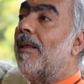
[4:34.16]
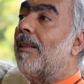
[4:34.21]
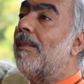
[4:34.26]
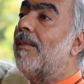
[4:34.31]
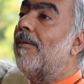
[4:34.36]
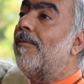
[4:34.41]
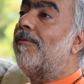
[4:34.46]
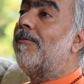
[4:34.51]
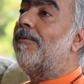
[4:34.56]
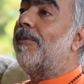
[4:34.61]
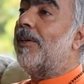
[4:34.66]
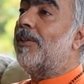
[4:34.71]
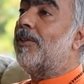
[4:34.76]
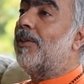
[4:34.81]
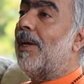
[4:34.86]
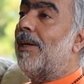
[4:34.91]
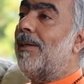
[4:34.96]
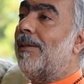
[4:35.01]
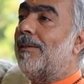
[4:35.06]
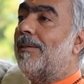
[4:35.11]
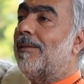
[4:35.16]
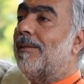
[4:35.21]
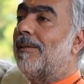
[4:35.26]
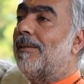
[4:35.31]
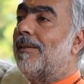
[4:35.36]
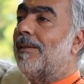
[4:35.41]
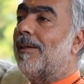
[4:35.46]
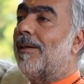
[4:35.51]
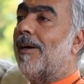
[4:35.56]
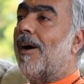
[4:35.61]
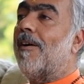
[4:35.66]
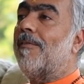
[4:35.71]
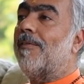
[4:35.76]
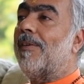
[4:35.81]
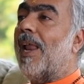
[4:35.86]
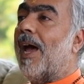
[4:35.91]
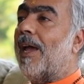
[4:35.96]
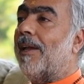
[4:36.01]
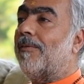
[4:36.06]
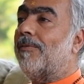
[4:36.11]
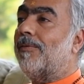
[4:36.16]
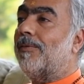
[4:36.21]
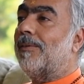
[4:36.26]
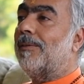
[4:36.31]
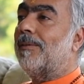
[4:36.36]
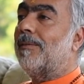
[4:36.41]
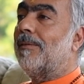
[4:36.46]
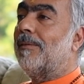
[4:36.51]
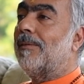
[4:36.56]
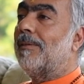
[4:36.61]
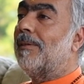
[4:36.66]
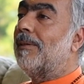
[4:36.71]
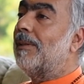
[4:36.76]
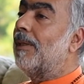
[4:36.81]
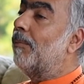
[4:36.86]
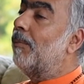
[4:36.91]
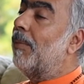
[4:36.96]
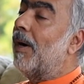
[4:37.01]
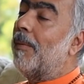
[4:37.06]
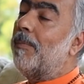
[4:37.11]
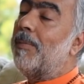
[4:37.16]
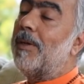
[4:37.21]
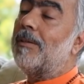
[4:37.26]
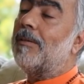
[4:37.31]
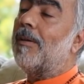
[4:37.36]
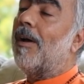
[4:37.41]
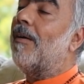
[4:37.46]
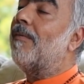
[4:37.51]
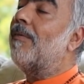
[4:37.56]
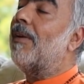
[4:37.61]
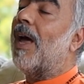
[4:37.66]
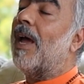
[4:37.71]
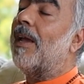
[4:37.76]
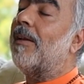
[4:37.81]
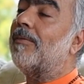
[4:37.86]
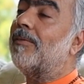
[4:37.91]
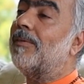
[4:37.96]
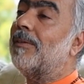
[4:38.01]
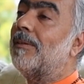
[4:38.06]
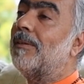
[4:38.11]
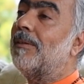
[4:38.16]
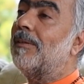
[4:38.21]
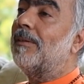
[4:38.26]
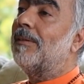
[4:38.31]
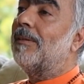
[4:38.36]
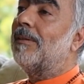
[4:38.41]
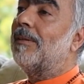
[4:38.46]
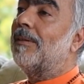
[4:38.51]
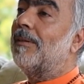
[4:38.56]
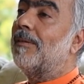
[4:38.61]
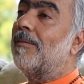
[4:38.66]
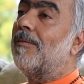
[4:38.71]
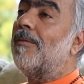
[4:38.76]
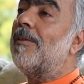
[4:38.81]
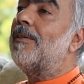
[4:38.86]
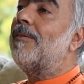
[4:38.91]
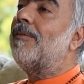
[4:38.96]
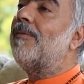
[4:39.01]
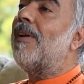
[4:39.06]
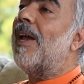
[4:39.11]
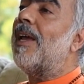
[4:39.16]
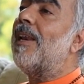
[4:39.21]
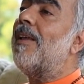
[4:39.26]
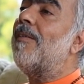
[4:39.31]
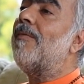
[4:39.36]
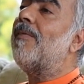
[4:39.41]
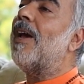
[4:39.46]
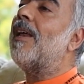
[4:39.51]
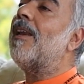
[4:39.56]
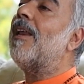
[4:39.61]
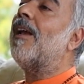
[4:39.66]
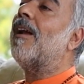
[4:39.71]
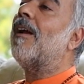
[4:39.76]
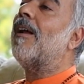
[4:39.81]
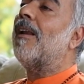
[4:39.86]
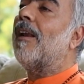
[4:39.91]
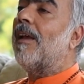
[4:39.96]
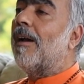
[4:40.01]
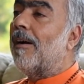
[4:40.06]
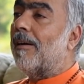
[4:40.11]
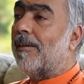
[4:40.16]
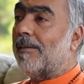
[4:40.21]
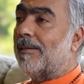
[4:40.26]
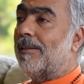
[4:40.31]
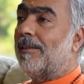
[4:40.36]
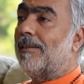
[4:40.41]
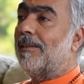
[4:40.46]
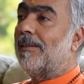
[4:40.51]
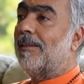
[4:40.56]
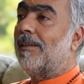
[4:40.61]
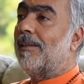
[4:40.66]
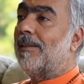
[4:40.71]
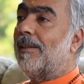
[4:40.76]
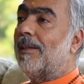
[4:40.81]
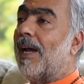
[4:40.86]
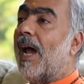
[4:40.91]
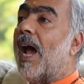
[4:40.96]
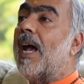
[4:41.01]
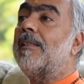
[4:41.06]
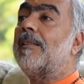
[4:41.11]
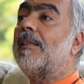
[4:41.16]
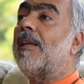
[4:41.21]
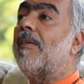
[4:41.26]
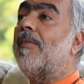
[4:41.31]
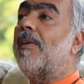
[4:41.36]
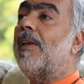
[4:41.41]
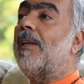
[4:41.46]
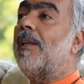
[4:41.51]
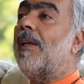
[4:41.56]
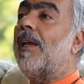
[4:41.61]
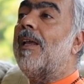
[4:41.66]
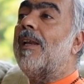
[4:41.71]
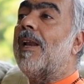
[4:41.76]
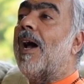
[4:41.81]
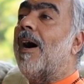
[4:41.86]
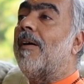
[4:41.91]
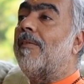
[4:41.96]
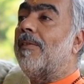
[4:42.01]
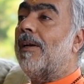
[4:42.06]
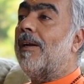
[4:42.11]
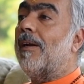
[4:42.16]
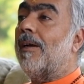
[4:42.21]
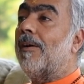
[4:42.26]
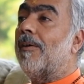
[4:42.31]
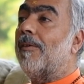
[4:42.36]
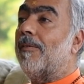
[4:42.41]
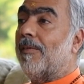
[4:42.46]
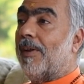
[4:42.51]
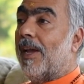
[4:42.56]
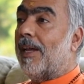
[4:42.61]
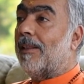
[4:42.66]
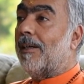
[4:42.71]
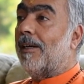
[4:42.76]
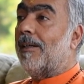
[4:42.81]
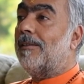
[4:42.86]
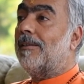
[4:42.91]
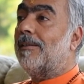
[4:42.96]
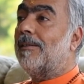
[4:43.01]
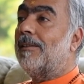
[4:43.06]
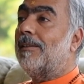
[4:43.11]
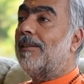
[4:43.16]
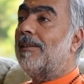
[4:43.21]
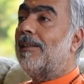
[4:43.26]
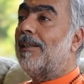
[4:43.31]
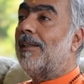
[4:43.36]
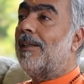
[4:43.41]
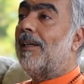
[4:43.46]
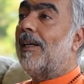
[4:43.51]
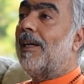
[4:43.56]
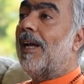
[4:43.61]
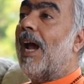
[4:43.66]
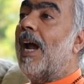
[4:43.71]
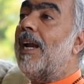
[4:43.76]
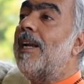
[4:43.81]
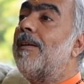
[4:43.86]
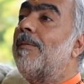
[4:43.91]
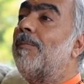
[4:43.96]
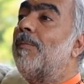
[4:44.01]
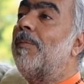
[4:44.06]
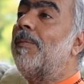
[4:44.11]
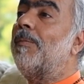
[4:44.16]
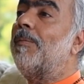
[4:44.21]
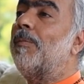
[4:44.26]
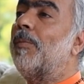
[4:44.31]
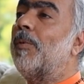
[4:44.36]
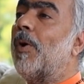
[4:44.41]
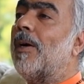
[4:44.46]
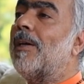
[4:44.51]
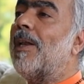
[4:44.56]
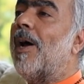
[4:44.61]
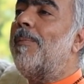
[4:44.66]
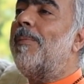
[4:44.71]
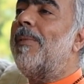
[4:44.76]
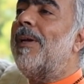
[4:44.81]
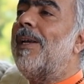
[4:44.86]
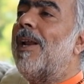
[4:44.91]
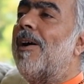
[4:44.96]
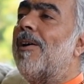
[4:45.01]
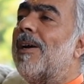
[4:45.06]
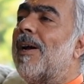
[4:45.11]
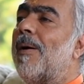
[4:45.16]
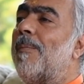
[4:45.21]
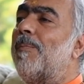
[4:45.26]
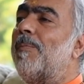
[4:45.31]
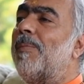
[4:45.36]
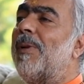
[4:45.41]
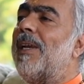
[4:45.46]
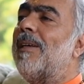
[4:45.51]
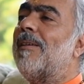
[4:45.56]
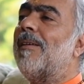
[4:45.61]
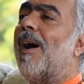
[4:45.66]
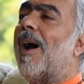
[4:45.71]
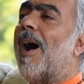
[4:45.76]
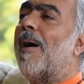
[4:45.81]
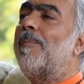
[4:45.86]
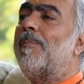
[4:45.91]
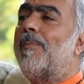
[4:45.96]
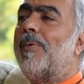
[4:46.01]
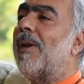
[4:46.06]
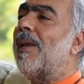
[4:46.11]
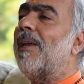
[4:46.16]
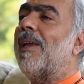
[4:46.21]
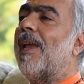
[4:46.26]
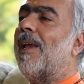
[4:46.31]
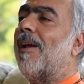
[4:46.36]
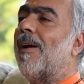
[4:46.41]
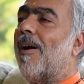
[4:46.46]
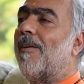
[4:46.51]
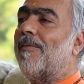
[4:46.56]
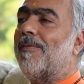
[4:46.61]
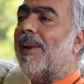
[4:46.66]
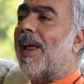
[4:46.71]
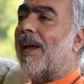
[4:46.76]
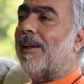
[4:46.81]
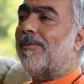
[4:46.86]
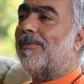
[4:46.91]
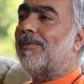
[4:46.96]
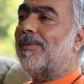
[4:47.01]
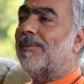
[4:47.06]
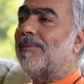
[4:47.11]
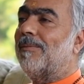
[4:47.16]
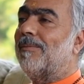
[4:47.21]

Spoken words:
the vision of life, the purpose of life was very, very clear as given in our Vedas, and brought up in a complete upbringing of life,